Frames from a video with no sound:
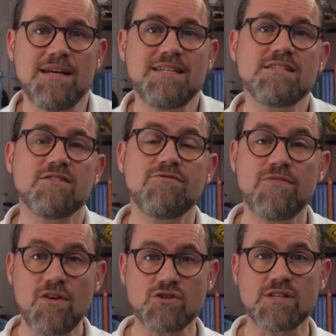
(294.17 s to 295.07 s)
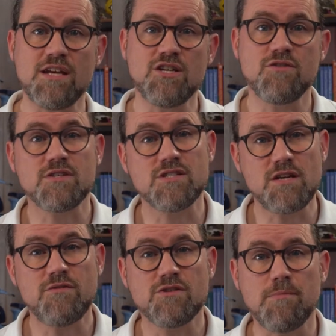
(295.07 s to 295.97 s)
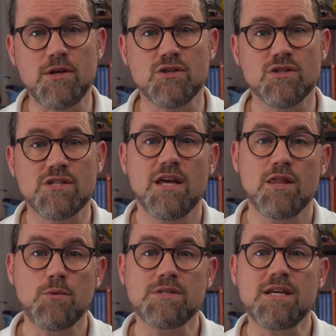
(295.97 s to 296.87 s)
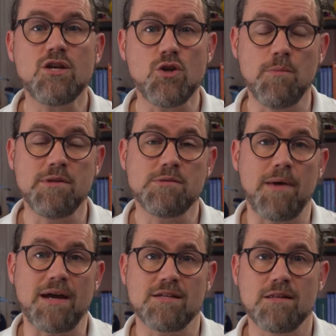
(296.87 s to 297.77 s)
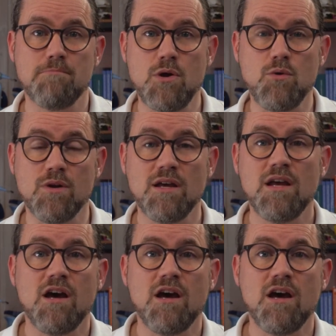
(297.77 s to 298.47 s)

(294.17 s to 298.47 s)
it is the first stage of a series of missions that will take humans back to the moon,